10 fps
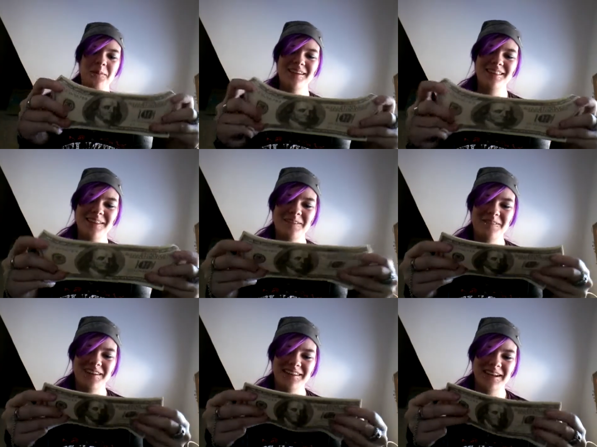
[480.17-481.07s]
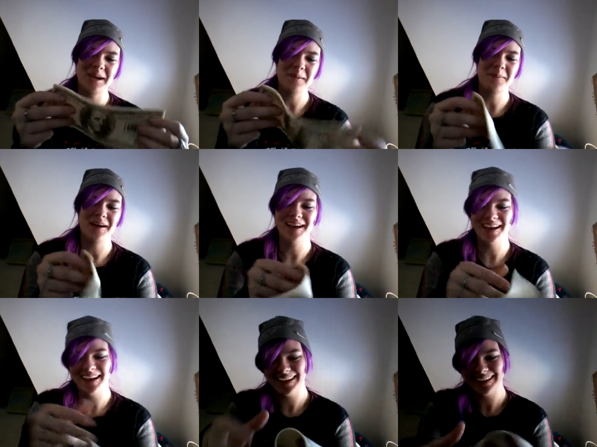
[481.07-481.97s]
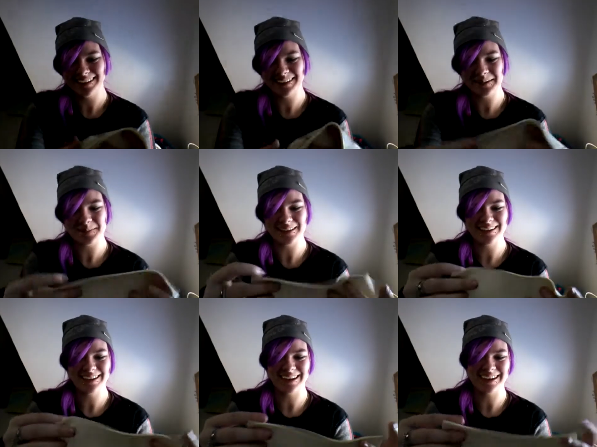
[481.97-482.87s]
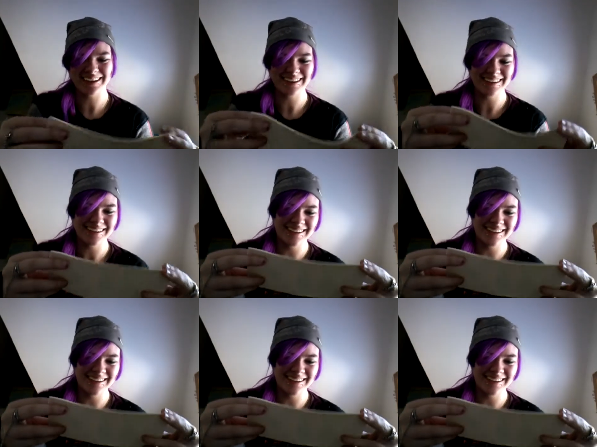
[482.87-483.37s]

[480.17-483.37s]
fuck did I buy? Oh my god.